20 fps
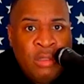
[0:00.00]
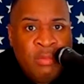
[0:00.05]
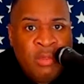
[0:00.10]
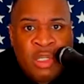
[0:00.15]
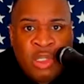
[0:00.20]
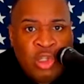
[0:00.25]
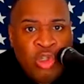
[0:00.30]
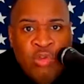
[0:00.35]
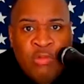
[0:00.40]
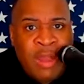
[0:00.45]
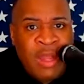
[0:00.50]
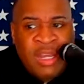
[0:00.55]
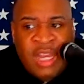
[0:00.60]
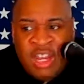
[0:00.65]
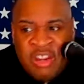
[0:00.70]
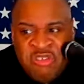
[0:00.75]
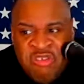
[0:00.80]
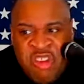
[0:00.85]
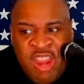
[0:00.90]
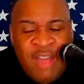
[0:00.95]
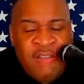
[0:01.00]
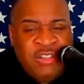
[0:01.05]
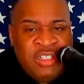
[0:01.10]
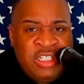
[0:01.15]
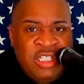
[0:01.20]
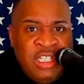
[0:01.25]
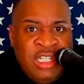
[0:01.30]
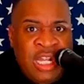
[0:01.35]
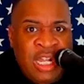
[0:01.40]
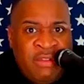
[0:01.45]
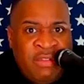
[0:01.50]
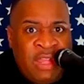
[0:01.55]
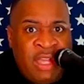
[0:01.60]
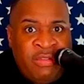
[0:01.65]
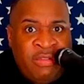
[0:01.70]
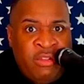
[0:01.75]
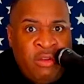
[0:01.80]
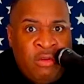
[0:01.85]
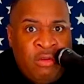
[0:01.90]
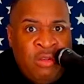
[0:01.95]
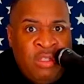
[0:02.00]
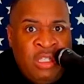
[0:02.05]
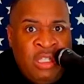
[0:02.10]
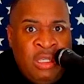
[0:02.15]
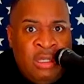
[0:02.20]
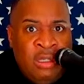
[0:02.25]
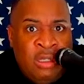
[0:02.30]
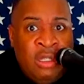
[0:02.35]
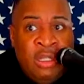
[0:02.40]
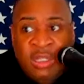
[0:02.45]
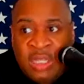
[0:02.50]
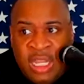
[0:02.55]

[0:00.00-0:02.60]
Because you might not never see that third year.